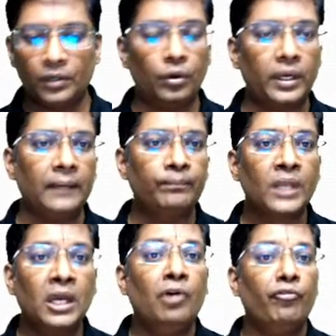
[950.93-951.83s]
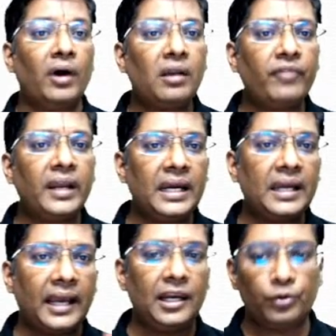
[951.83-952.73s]
Okay, for very
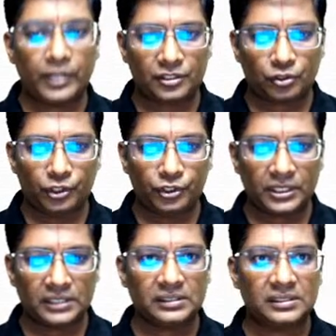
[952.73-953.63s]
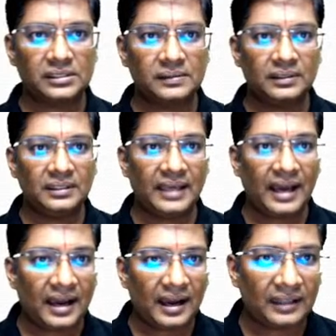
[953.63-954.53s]
diluted solutions,
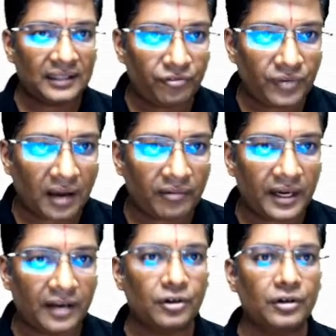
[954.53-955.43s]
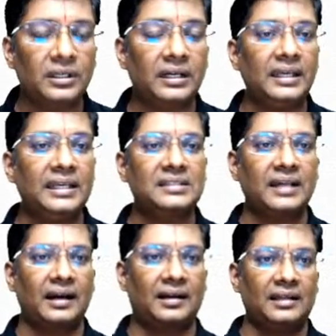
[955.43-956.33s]
yeah, Divya, very good. The D is the
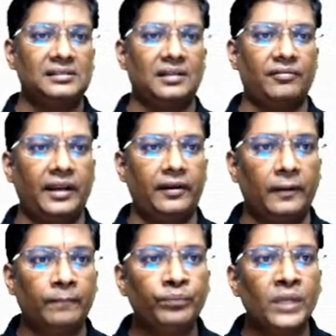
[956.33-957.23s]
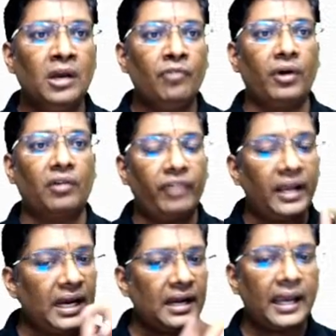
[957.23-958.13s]
correct answer. Very good. For
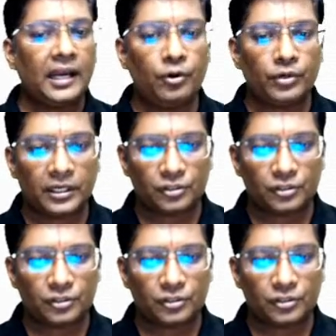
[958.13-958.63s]
very diluted